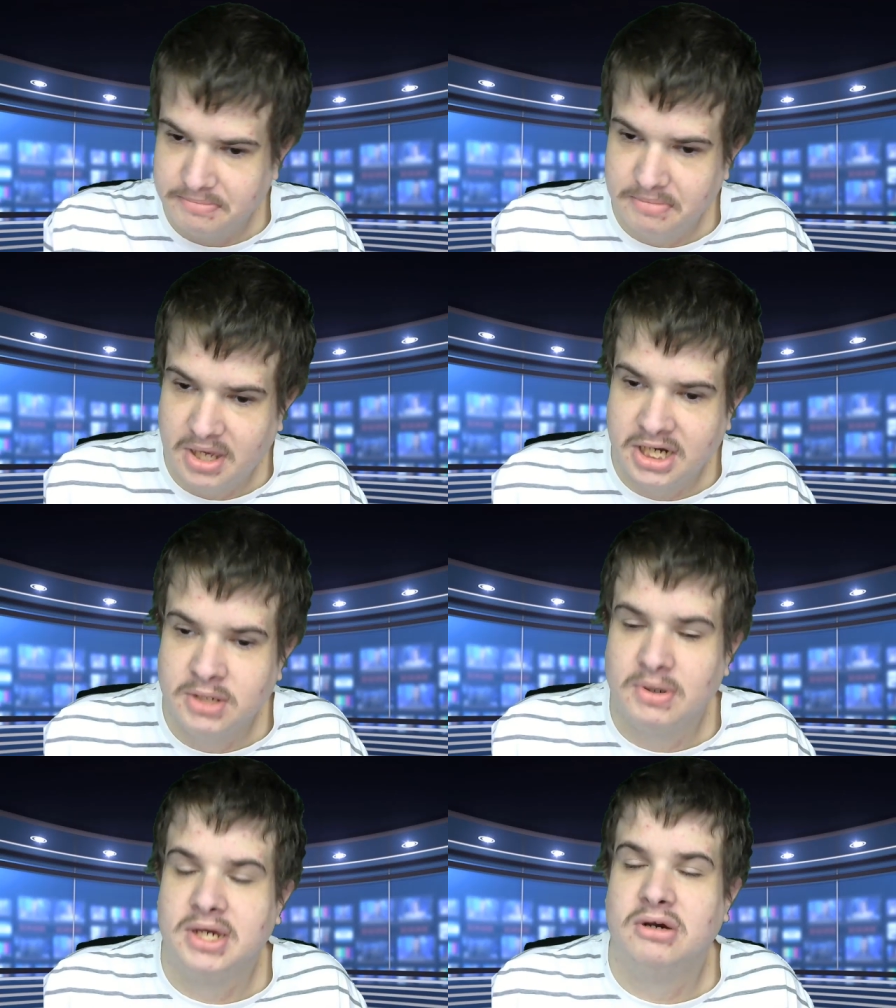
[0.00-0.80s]

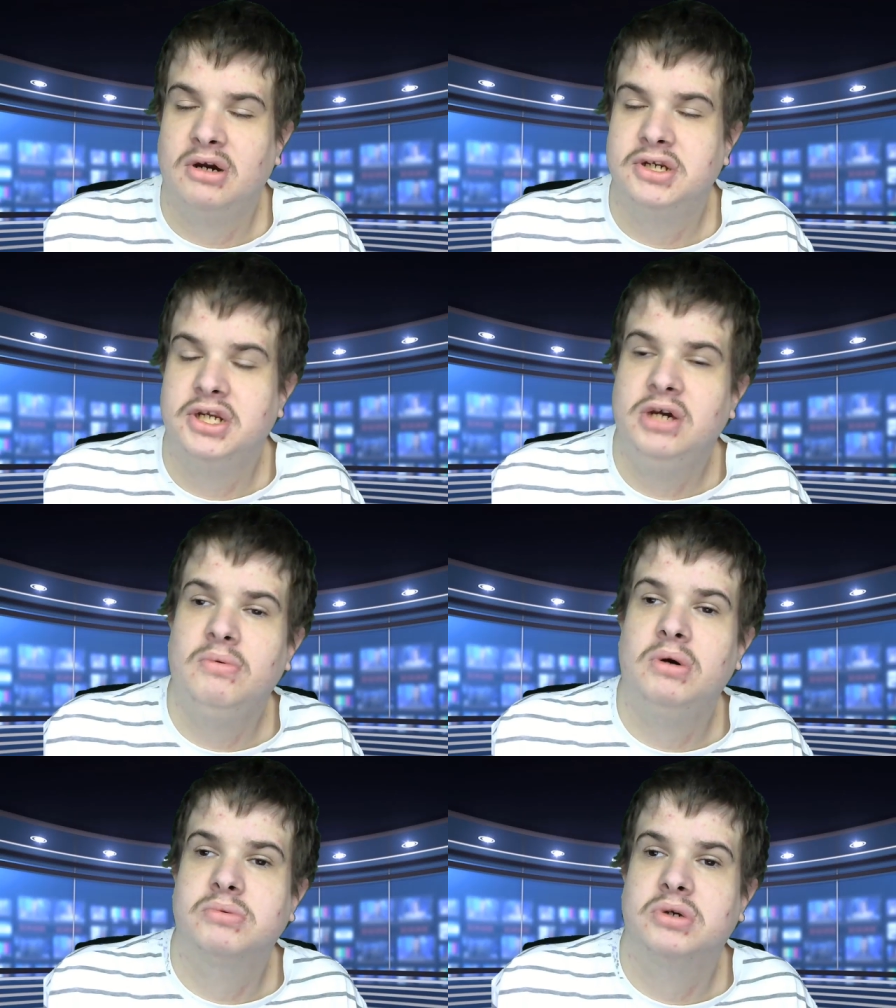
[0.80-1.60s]
anyway guys, you know
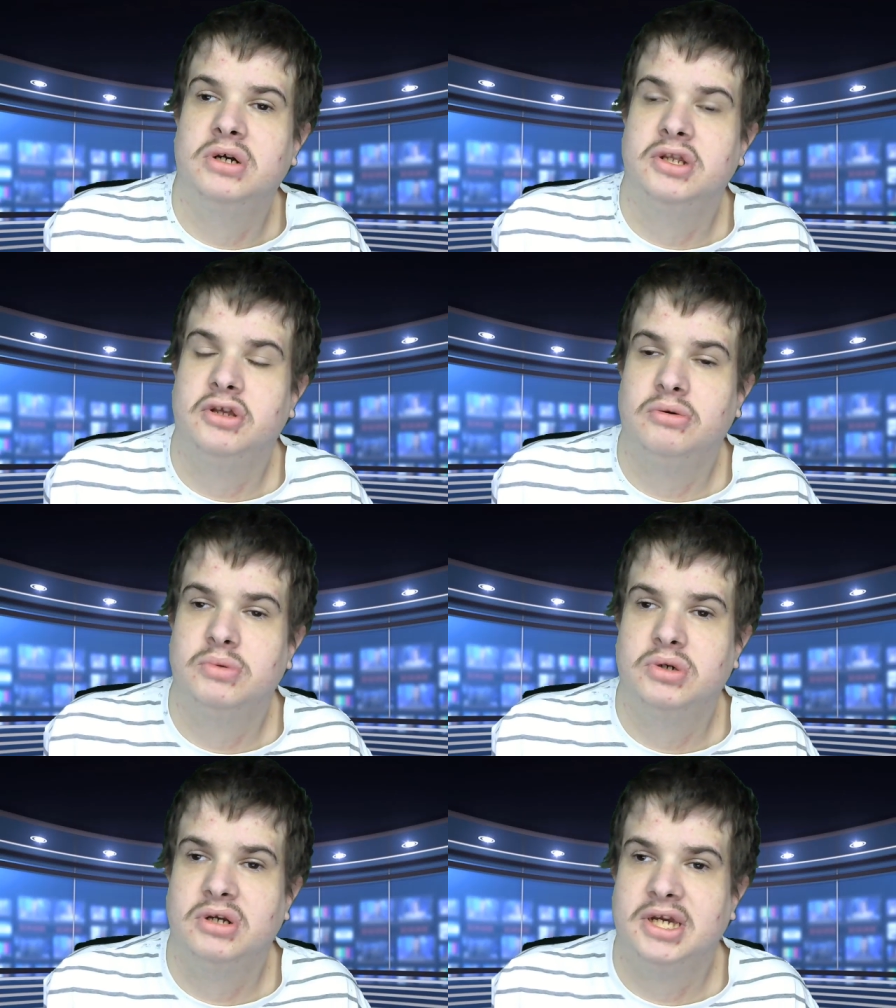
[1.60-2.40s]
what I'm trying to do? I'm
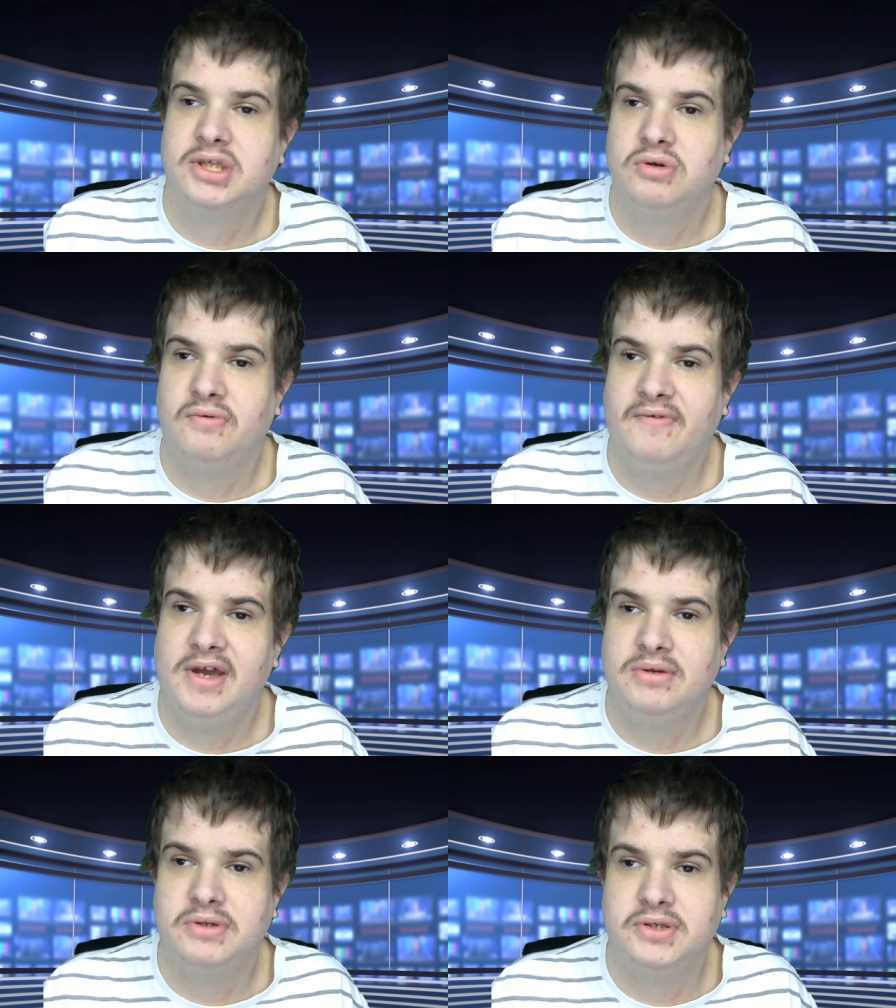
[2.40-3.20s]
trying to get to
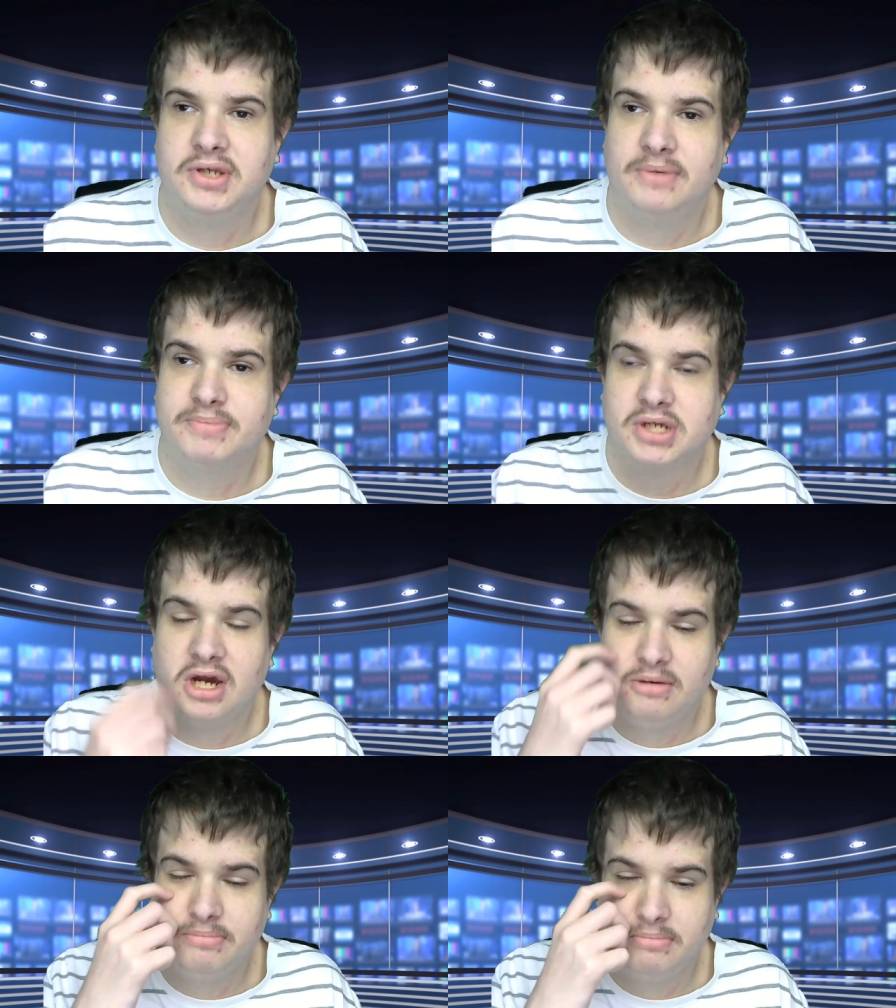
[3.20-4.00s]
1,000 subs
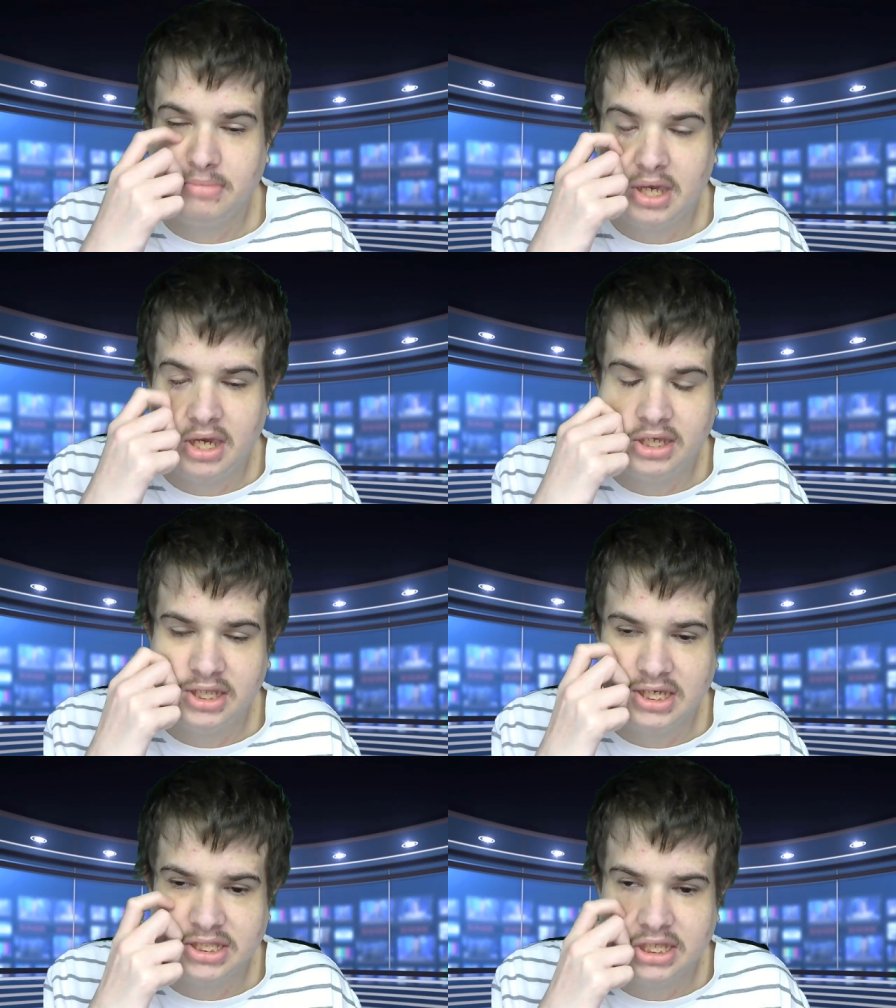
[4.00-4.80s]
come
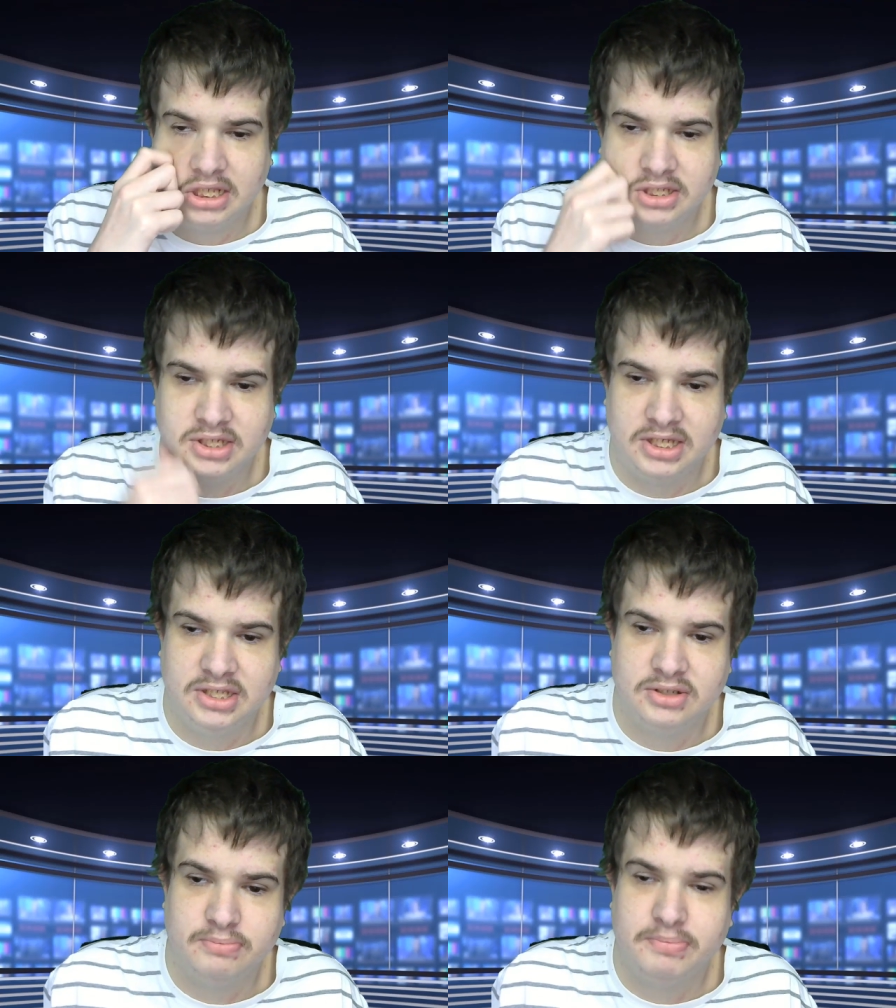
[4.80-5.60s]
the end of the season.